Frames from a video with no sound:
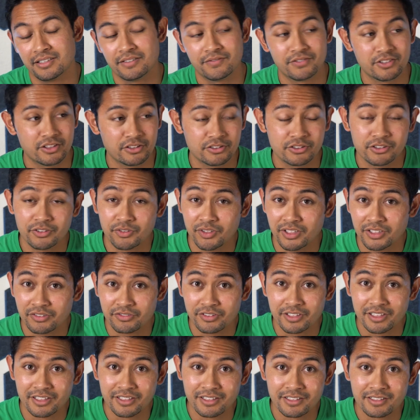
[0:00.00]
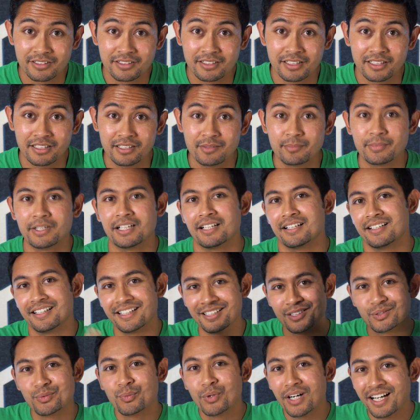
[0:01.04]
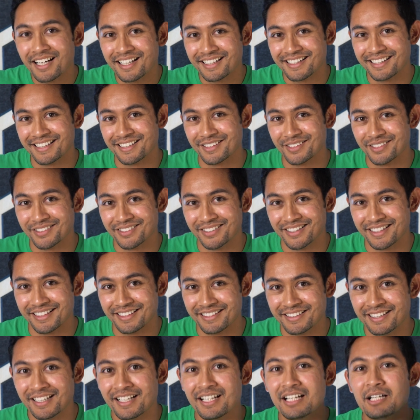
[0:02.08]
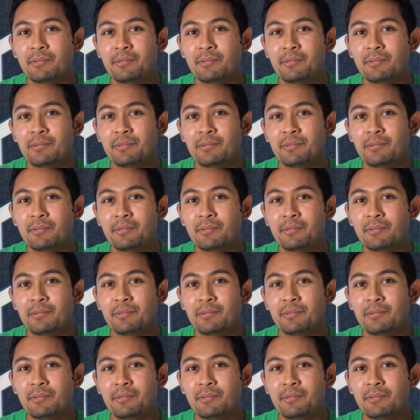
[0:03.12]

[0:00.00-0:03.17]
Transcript: If you're shooting real estate, buy a nice wide angle lens.